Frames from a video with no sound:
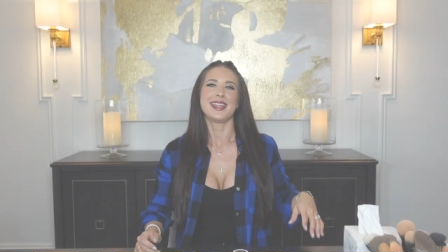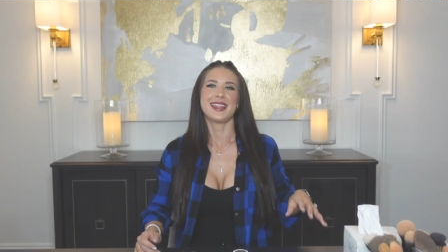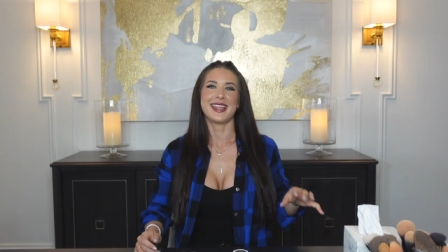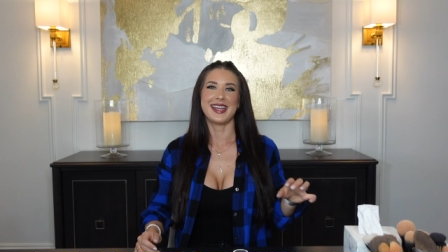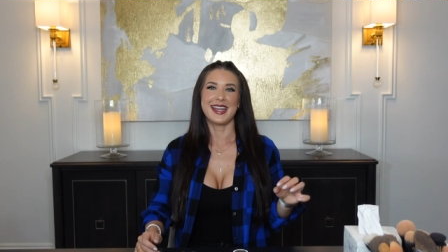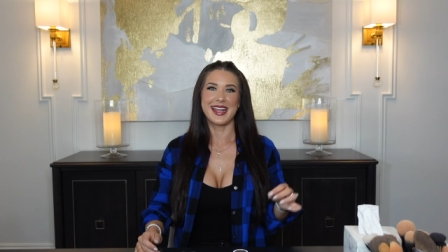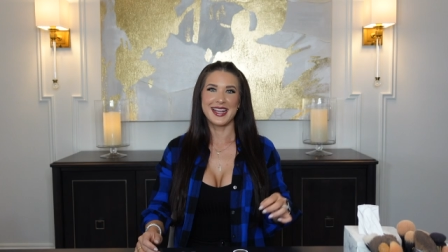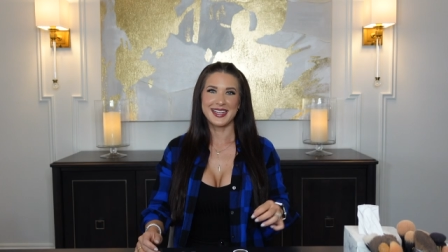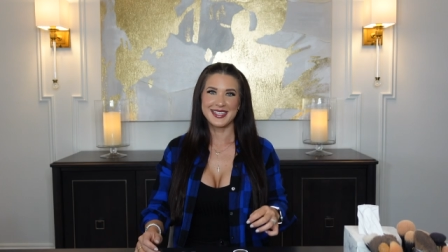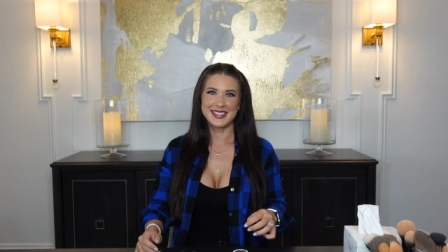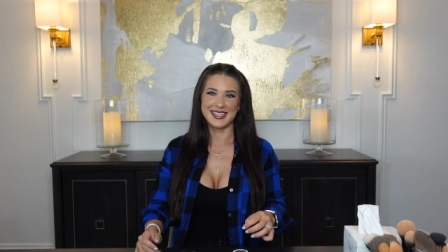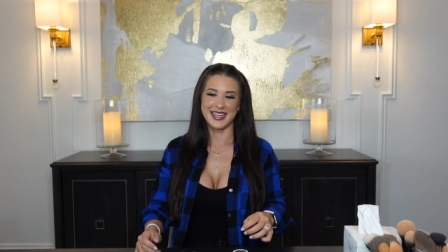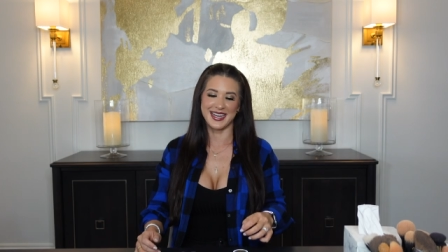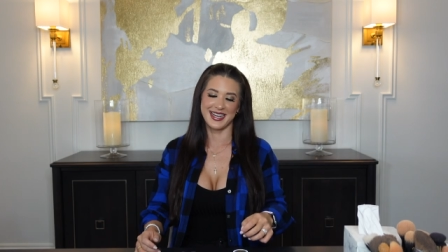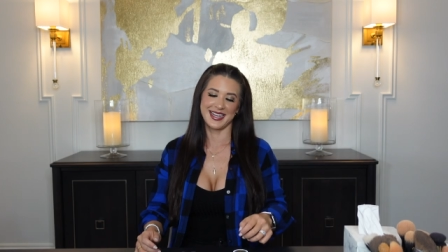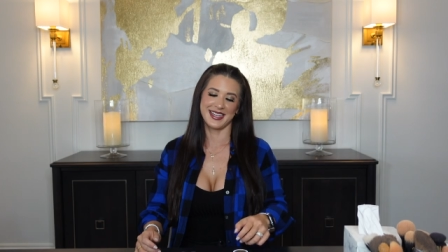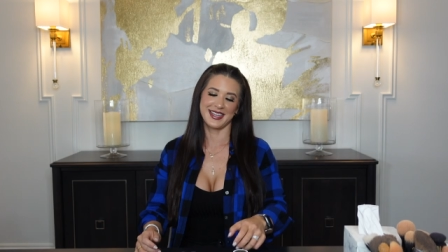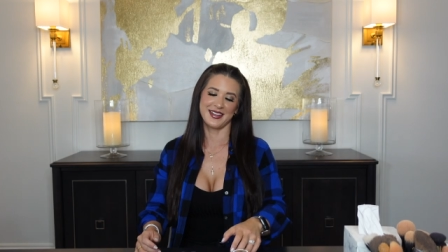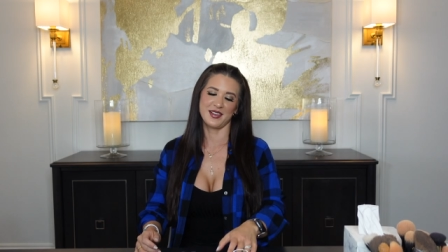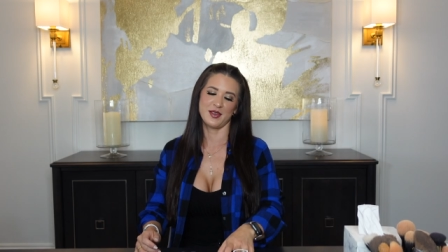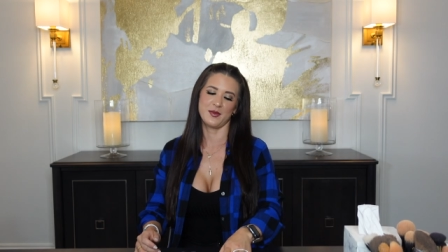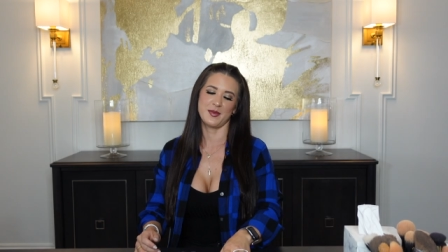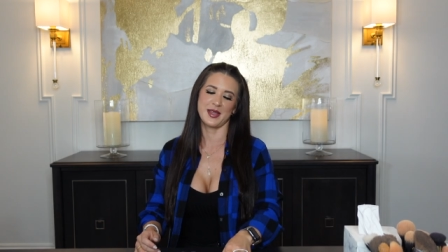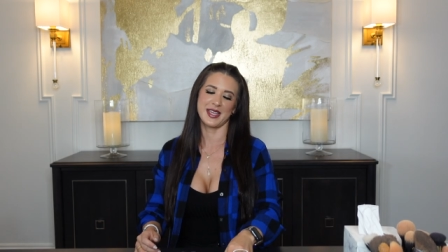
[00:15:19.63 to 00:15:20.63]
The next
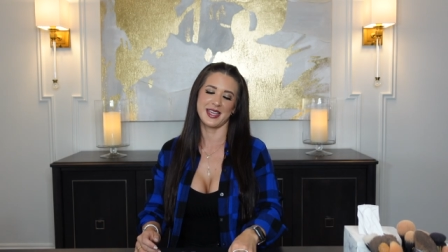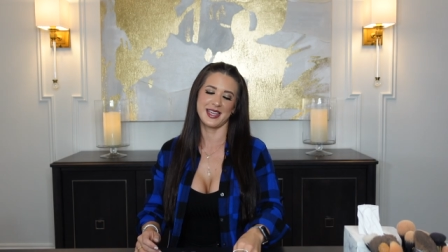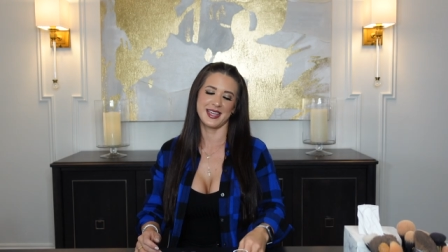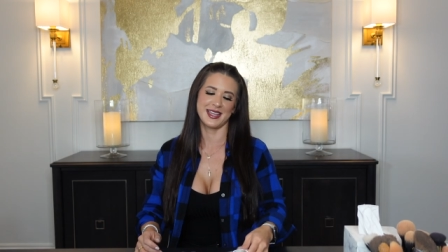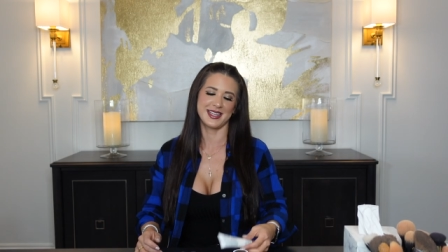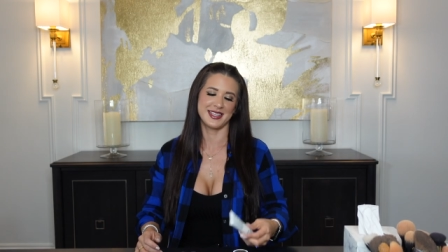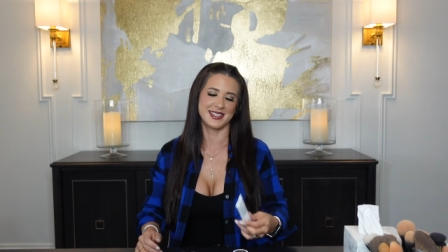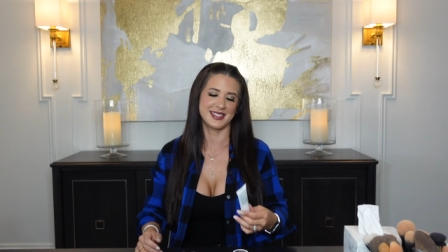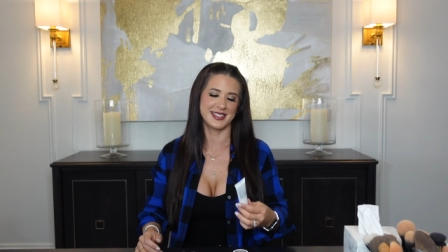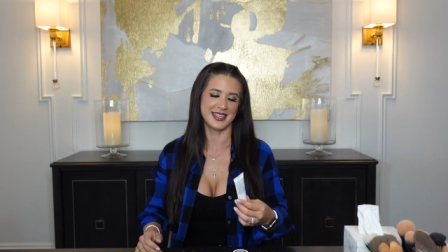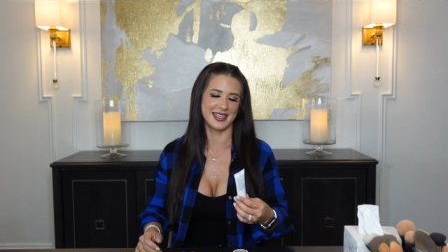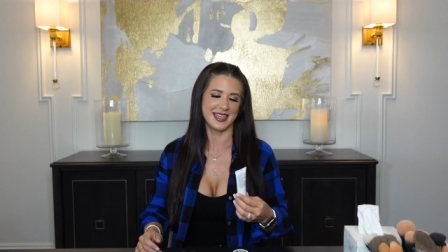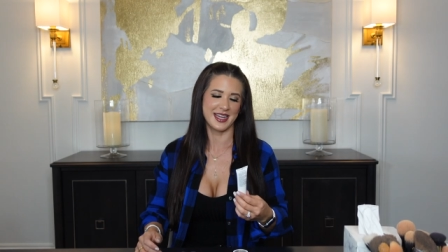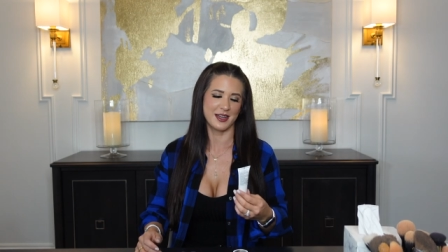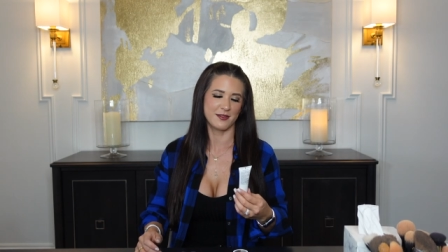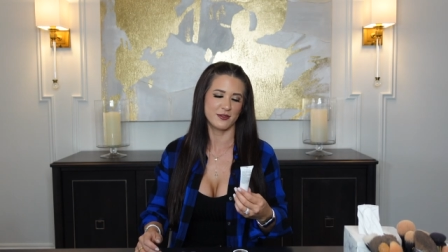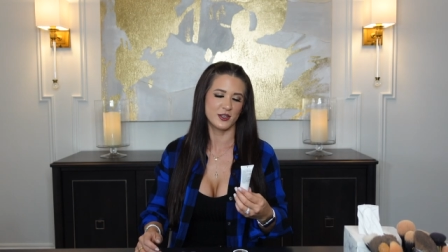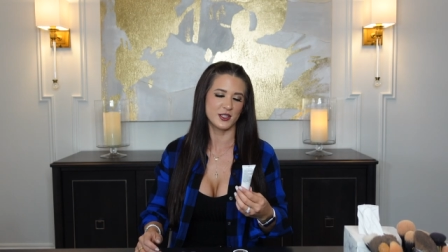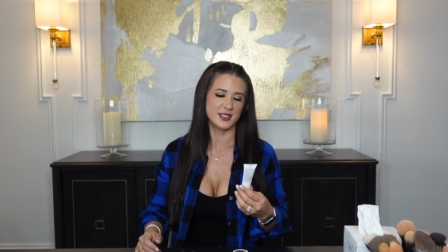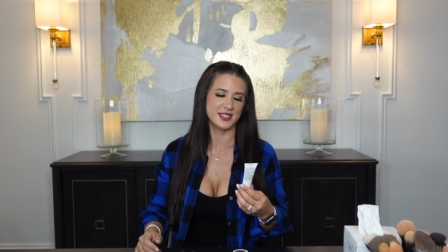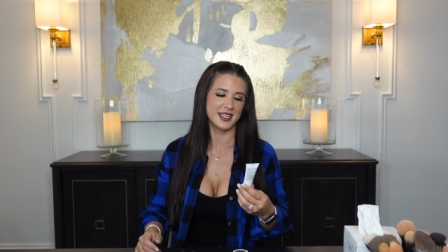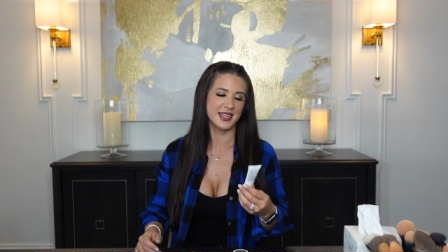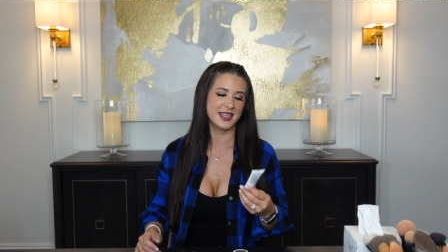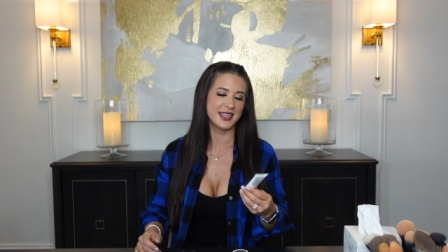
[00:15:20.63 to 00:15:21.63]
item is, again,
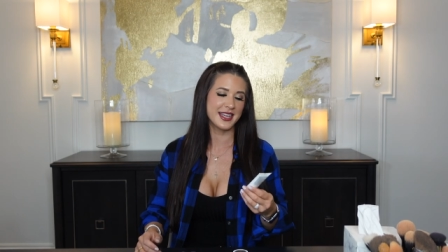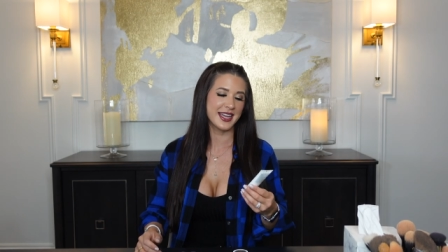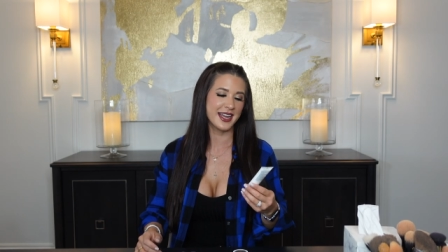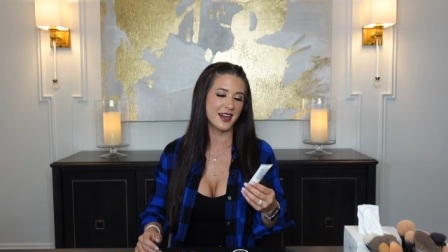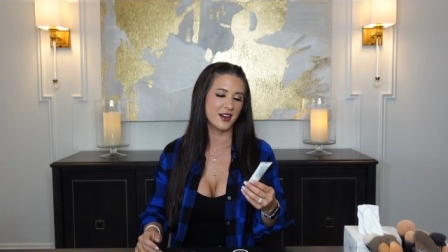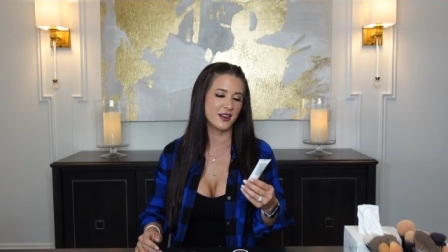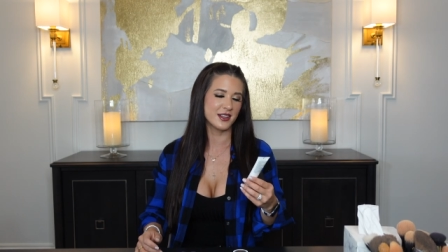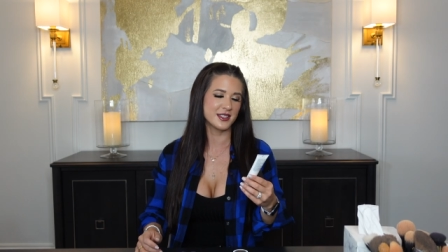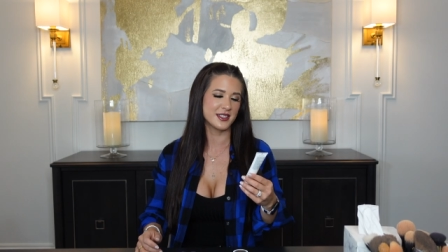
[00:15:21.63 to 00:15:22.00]
for skincare,